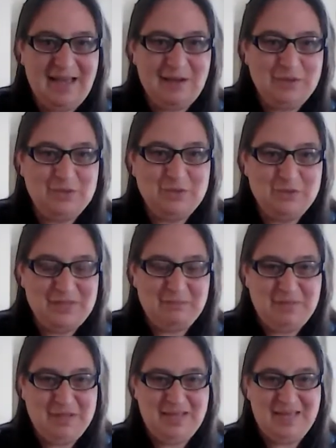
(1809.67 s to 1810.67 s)
how to do
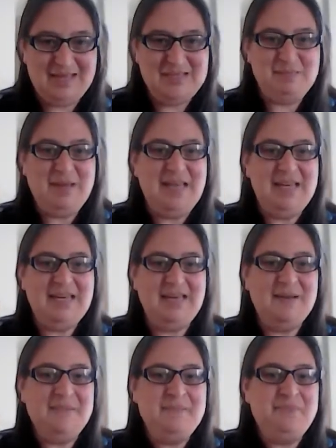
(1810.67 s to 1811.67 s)
something, explaining